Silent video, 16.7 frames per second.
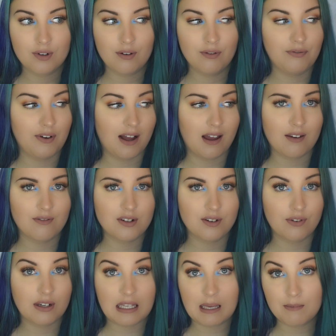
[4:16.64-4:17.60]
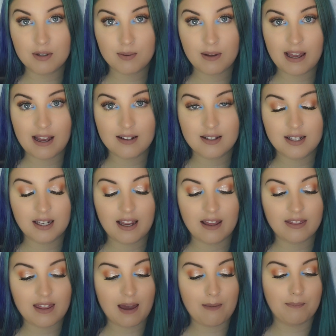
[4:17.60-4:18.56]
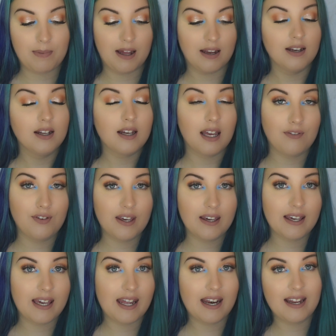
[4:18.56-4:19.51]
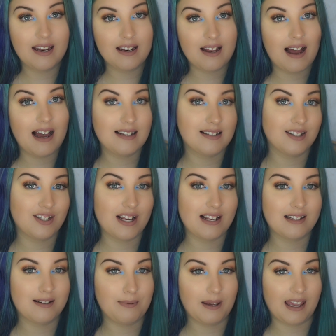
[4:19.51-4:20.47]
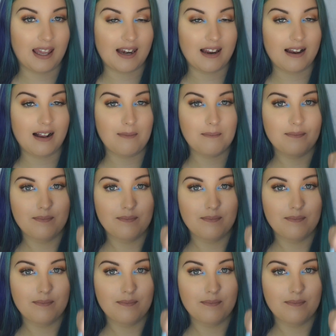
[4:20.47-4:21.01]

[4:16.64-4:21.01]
5 different Chemist Warehouse to get that, but if you can get it, I suggest picking it up.